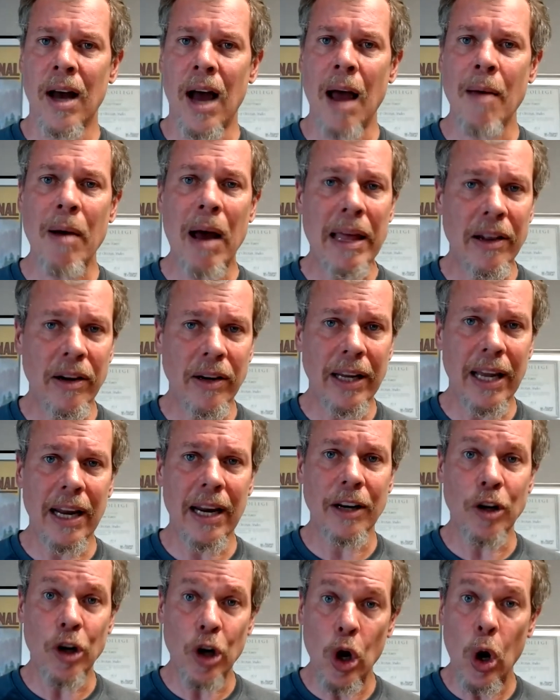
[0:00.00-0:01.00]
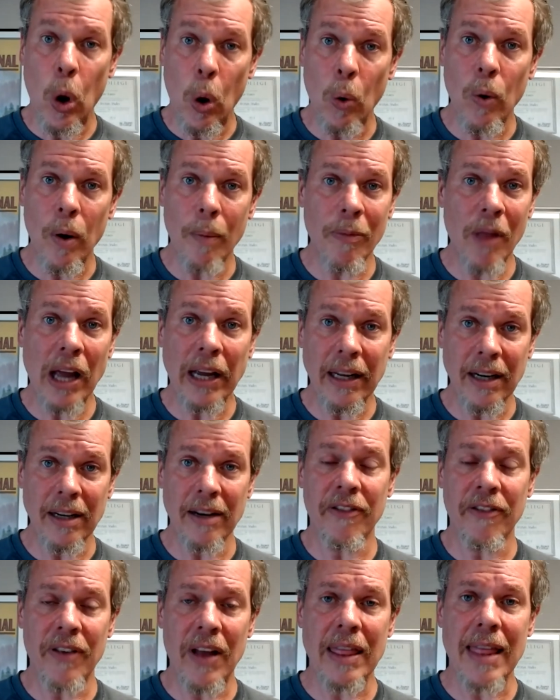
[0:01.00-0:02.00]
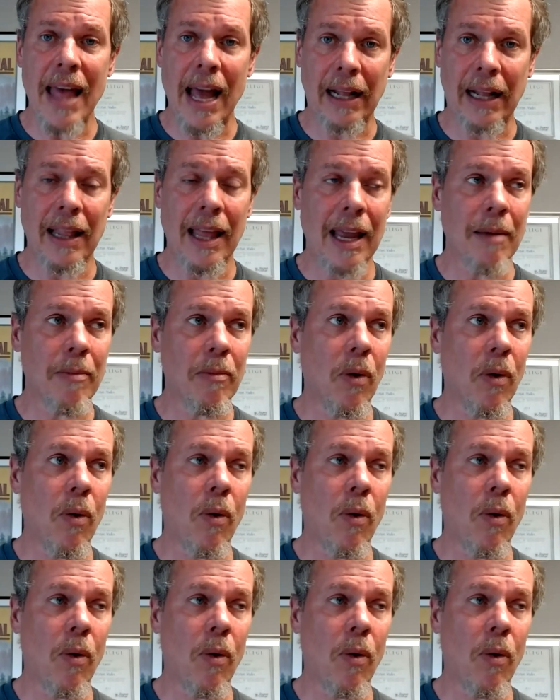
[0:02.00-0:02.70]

I'm either getting no, I'm not going to defend that claim,